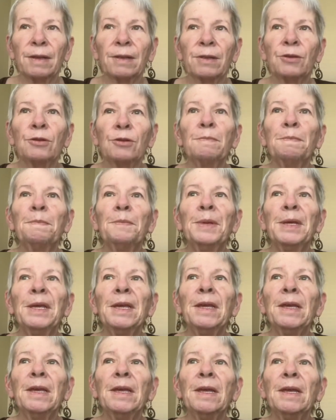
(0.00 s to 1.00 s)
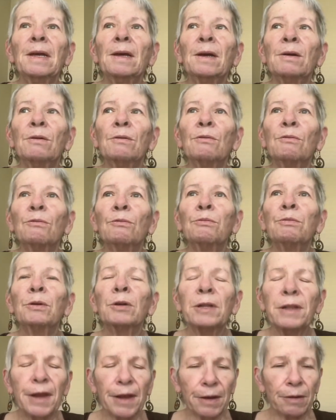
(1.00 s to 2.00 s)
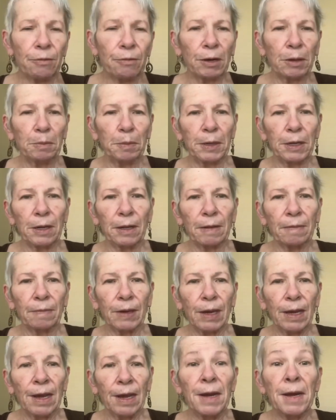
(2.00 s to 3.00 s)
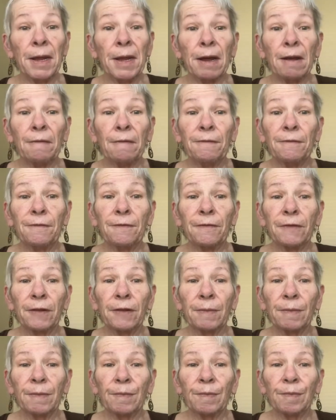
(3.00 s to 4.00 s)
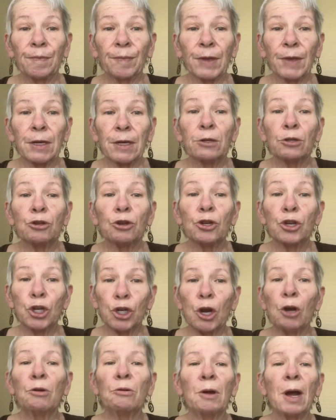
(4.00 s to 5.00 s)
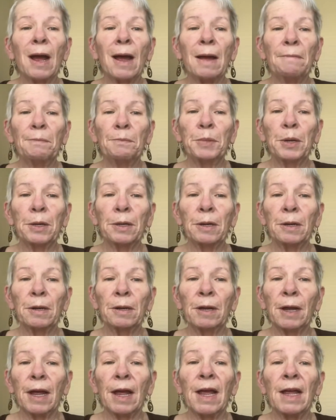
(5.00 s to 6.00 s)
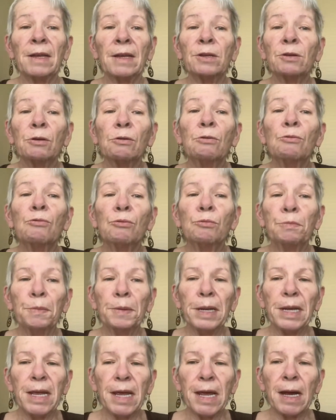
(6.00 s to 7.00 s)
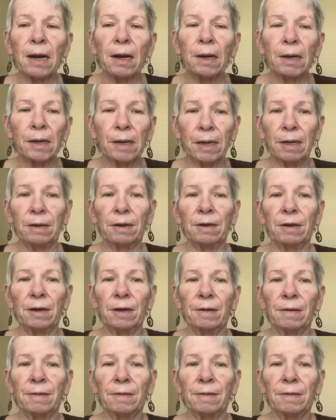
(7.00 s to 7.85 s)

to be vulnerable enough to show up as who we are